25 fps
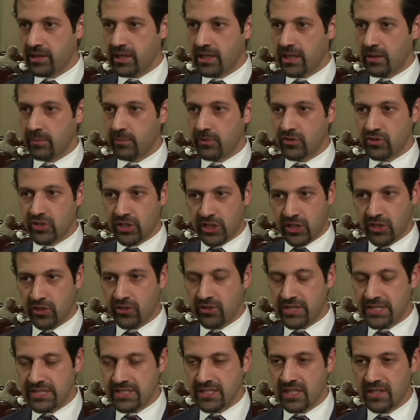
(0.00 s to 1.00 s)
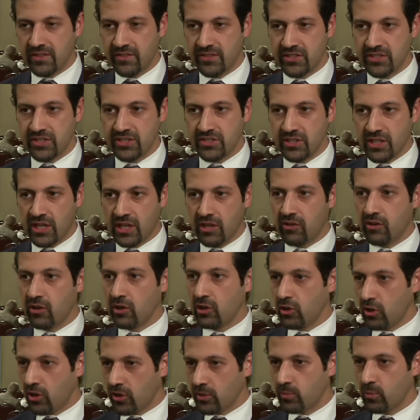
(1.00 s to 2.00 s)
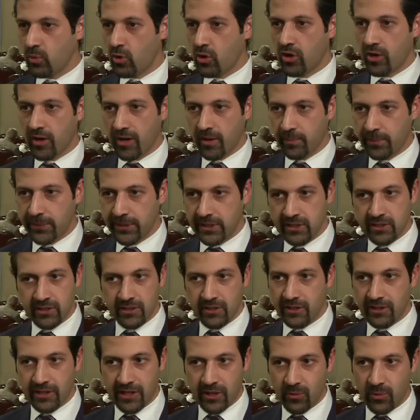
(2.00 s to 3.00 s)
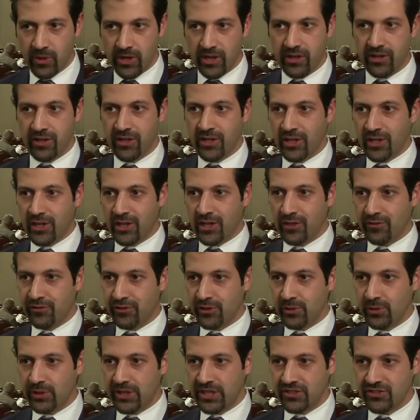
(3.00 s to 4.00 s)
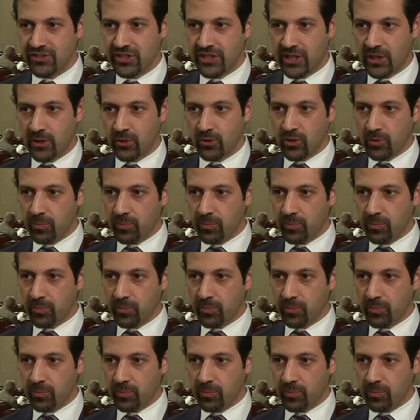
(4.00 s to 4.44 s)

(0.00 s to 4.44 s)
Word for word: Um, the security services are a lot more competent than they were a few years ago.